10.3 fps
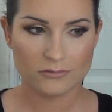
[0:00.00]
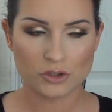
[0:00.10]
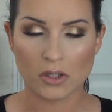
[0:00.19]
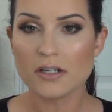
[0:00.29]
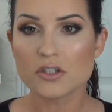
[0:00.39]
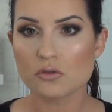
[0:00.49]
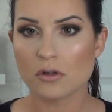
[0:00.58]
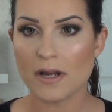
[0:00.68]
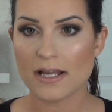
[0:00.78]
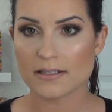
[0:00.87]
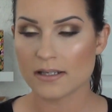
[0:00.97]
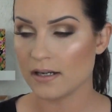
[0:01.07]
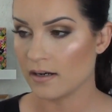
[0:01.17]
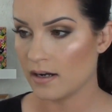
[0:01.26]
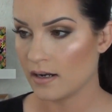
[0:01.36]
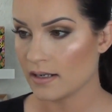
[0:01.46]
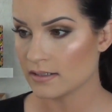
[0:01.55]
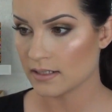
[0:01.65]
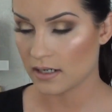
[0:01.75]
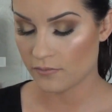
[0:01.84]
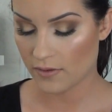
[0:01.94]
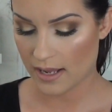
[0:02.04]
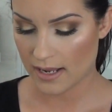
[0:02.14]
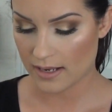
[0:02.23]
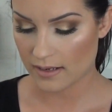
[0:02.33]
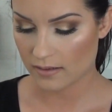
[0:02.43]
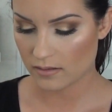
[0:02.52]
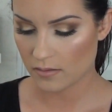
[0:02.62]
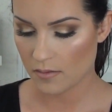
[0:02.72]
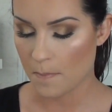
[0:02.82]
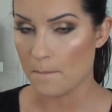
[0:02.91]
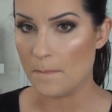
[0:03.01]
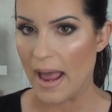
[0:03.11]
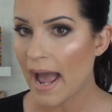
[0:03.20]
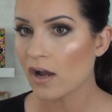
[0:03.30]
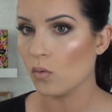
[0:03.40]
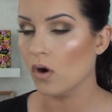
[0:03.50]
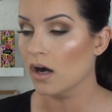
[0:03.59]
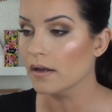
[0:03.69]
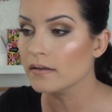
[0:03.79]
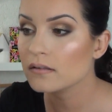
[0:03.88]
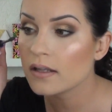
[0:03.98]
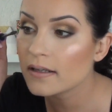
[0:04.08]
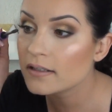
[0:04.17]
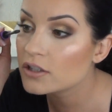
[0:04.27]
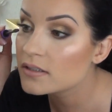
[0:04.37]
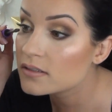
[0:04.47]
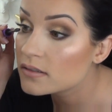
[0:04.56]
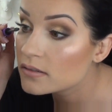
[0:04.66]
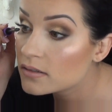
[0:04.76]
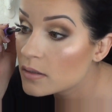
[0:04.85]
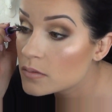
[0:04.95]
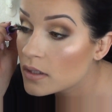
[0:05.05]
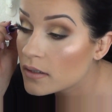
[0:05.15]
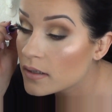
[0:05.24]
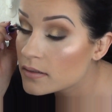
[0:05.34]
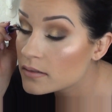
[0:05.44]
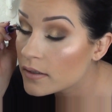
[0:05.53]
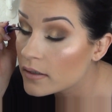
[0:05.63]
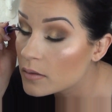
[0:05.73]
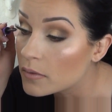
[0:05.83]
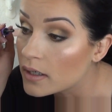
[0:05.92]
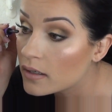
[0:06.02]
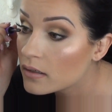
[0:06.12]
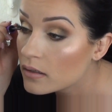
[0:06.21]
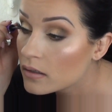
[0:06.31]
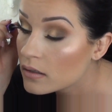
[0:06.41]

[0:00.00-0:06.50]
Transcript: drugstore mascara instead of a MAC one. Like, it just seems unnecessary to me.